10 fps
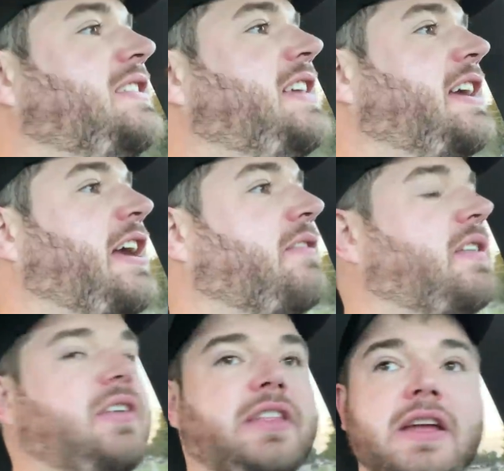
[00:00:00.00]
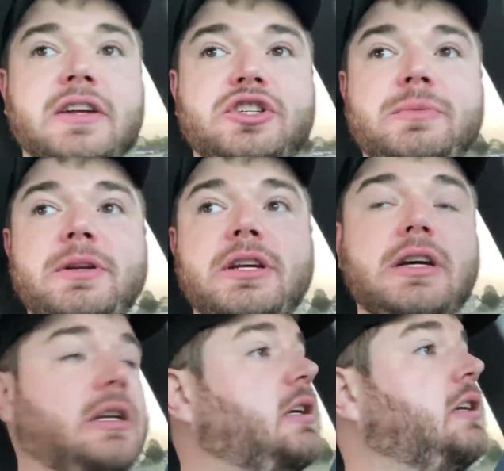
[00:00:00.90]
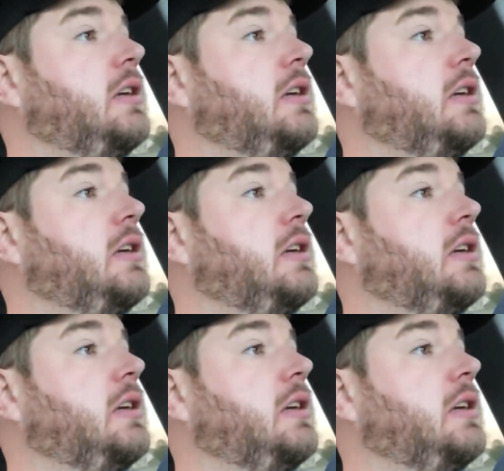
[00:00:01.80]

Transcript: gonna take care of everything. It should be good.